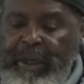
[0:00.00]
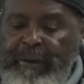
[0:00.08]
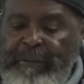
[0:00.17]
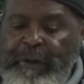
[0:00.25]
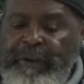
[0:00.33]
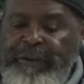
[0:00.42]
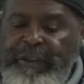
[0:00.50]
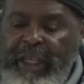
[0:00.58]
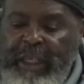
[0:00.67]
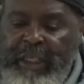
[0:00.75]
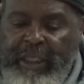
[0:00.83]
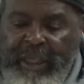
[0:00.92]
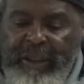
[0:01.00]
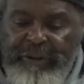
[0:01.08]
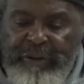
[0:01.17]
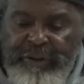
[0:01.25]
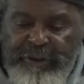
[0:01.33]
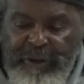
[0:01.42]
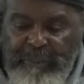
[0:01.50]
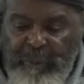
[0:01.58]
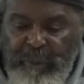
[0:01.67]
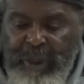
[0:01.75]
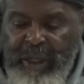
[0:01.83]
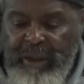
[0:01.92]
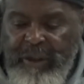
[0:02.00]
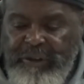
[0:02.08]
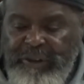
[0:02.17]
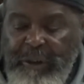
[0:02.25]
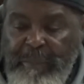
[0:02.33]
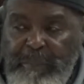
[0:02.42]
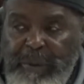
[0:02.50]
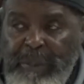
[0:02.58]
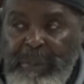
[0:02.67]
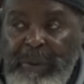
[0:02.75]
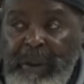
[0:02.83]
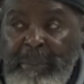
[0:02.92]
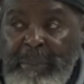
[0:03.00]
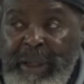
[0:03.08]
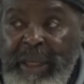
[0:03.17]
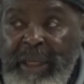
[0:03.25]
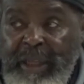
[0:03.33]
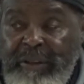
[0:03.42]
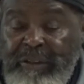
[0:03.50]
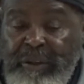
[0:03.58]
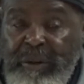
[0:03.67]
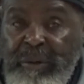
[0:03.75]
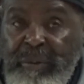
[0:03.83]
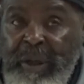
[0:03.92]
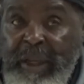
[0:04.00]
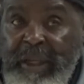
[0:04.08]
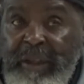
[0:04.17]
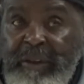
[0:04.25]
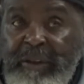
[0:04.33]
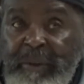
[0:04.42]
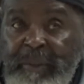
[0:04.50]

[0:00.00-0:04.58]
first thing, there's some way, some people are made certain ways.